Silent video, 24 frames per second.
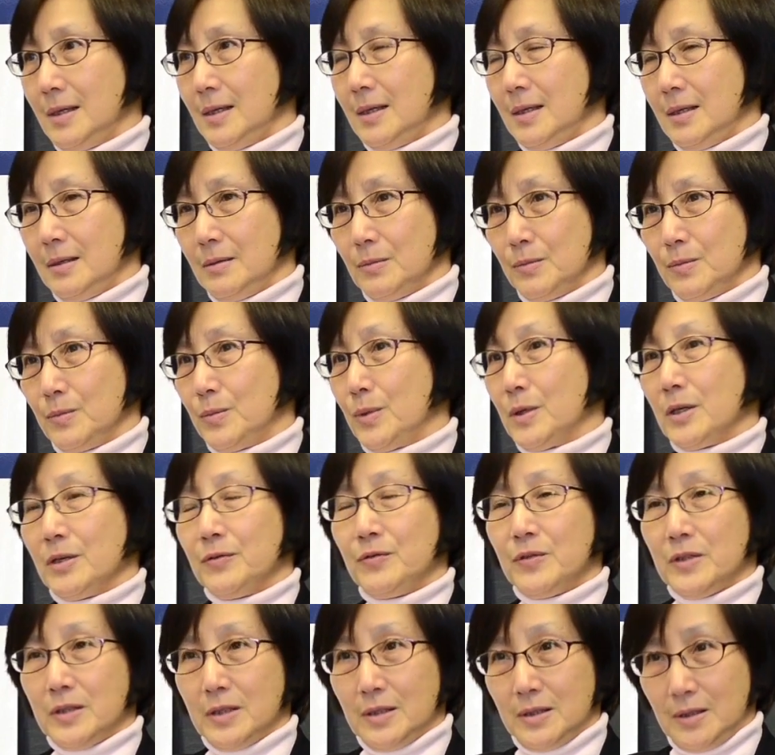in
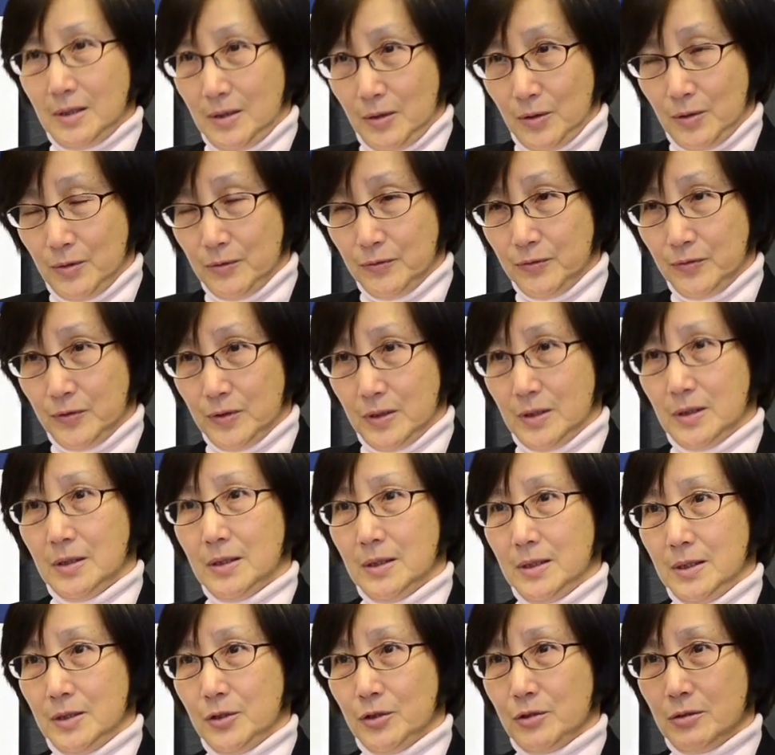whatever that they offer
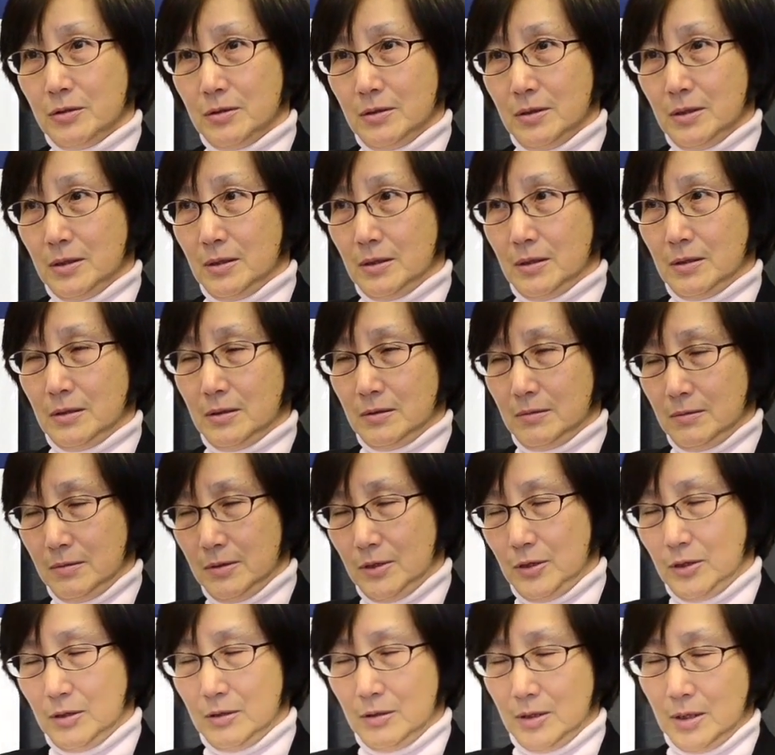in the,
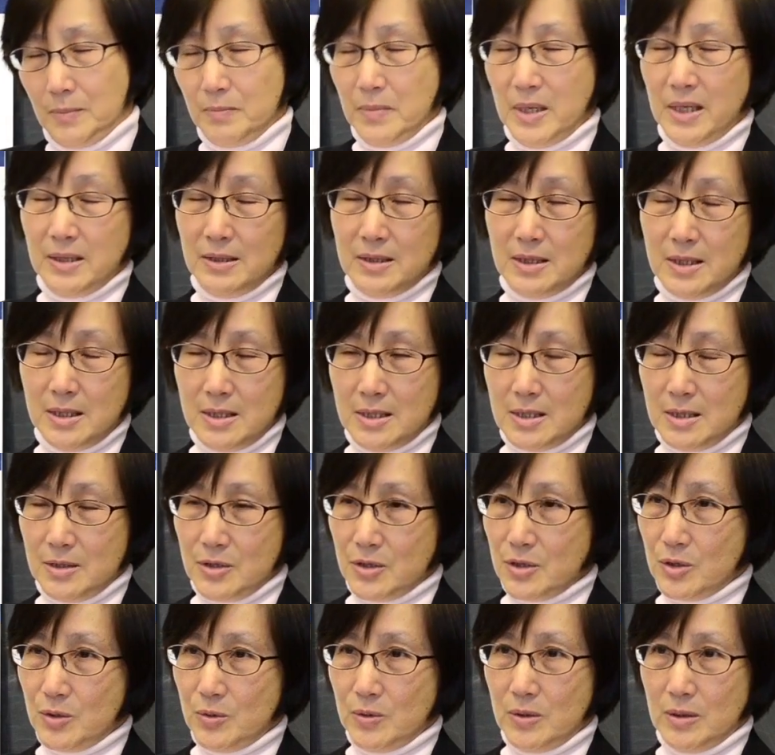you know, amenities and
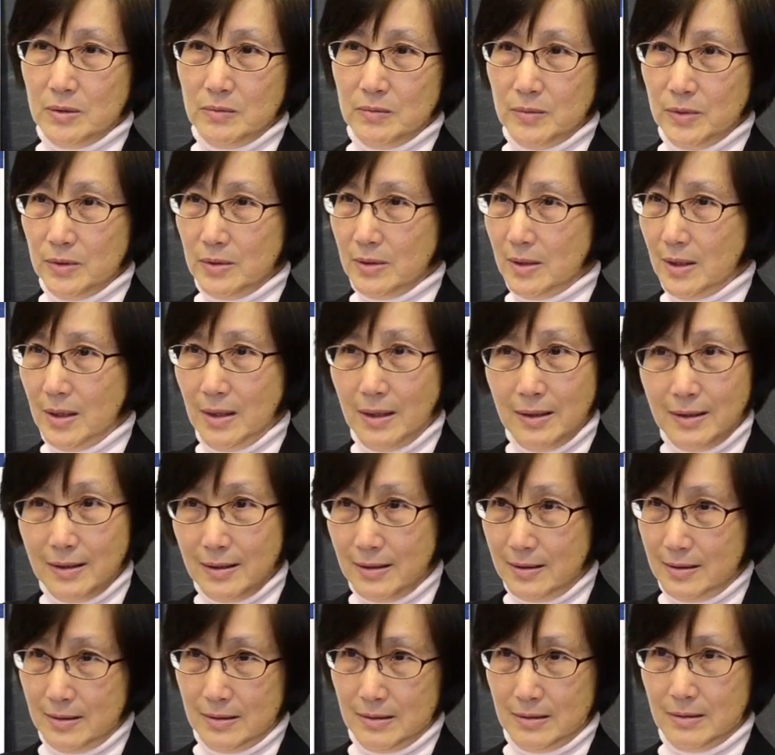so on with any
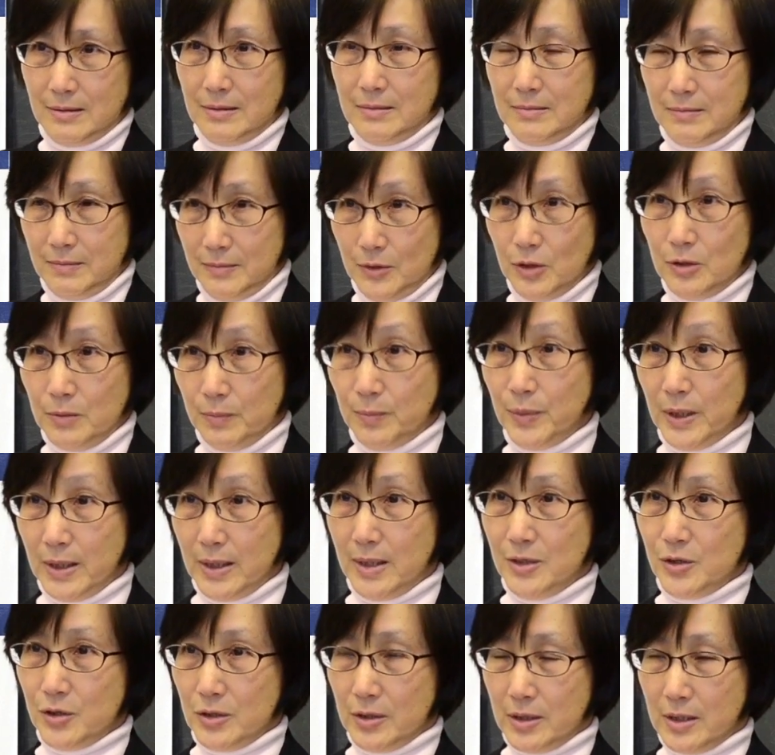other, you know,
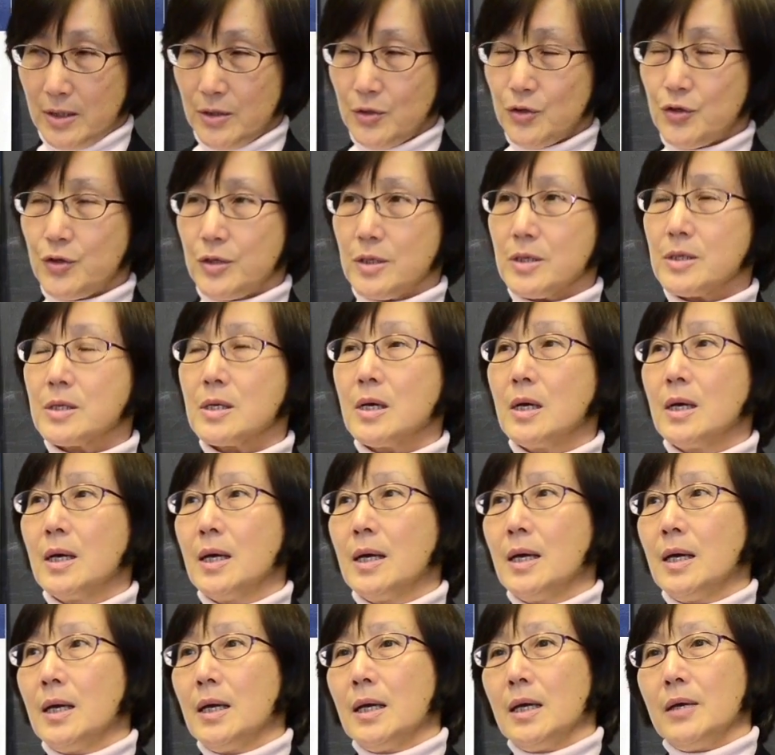big Asian countries.
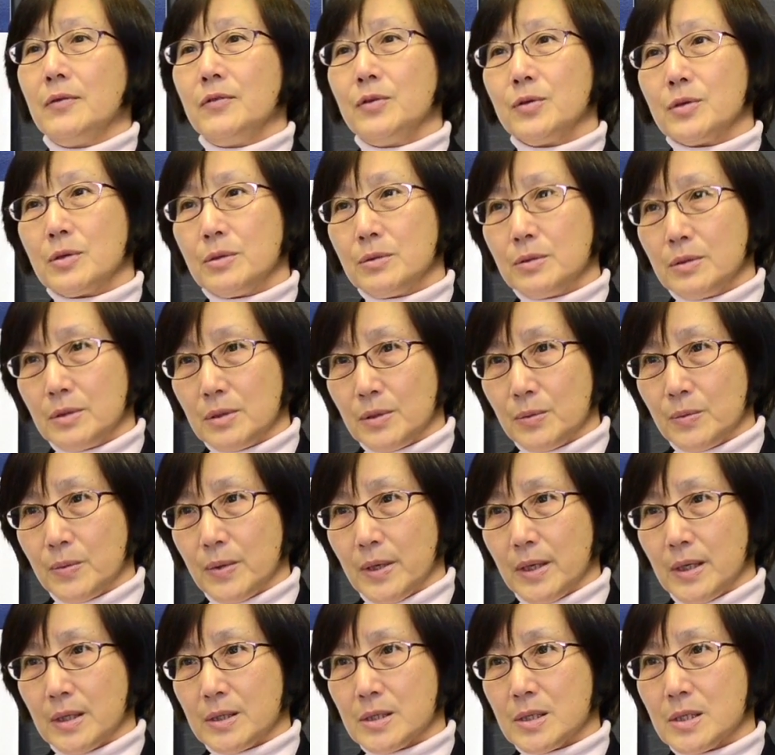You go to the
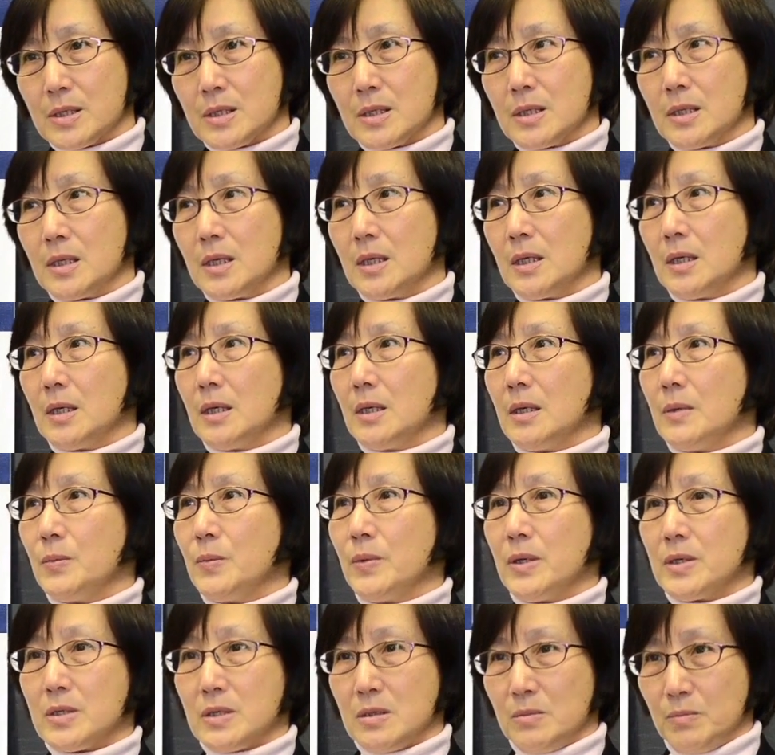west,
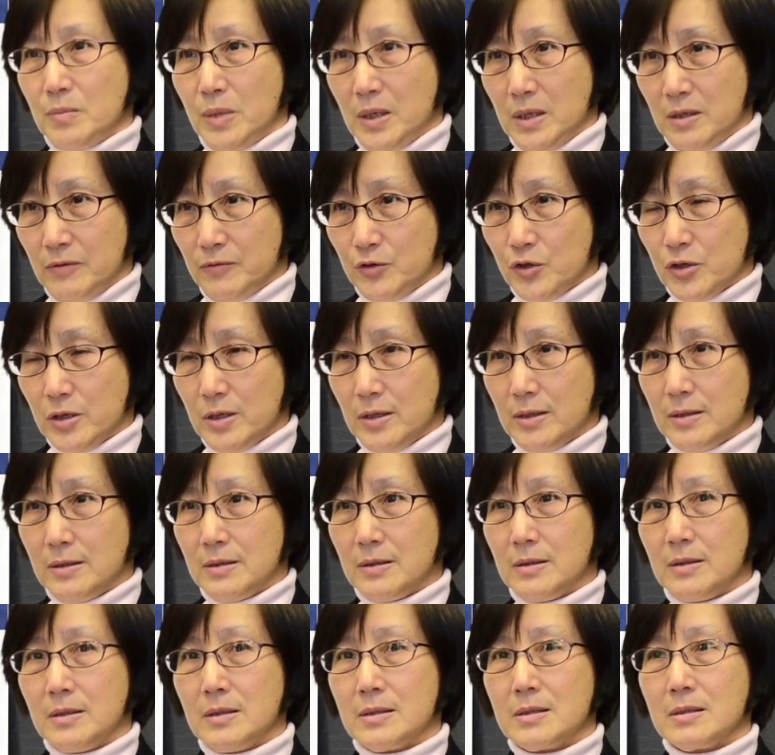western part of
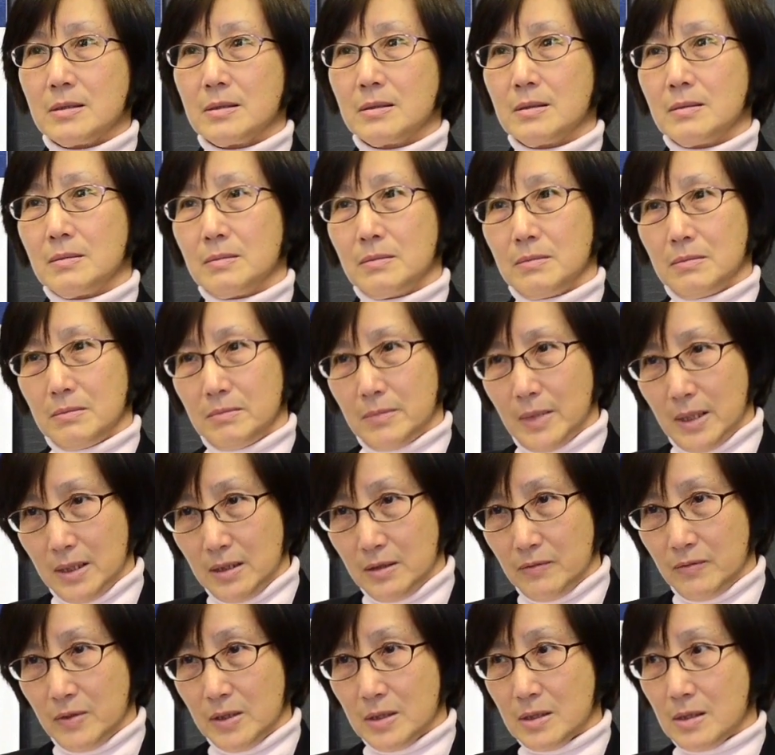China, it's,
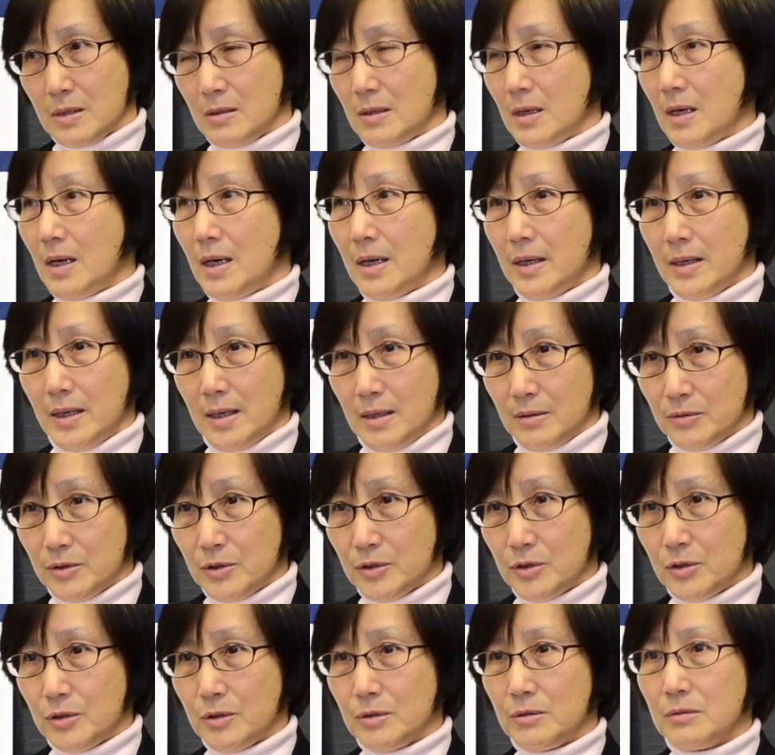many of these are high
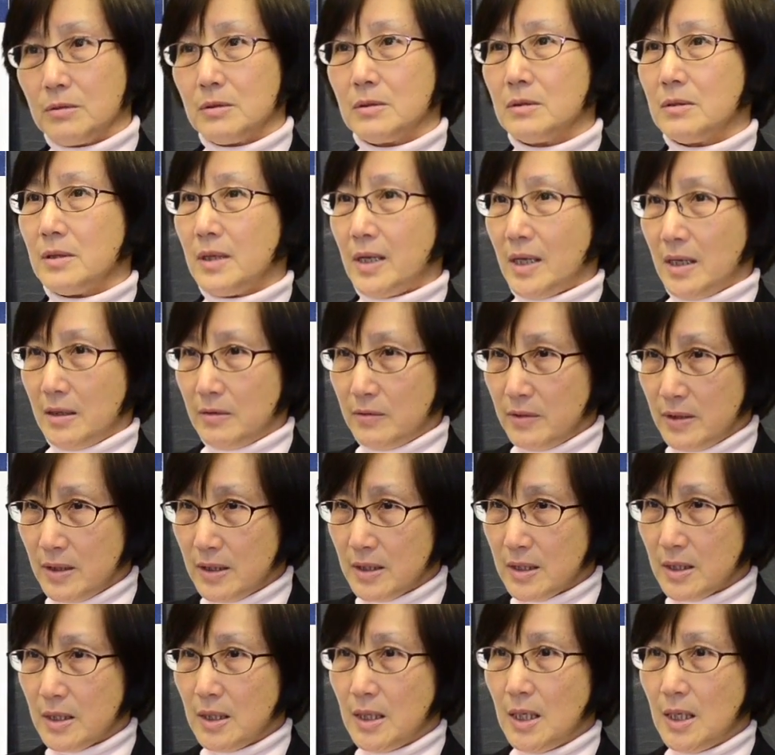altitude, arid,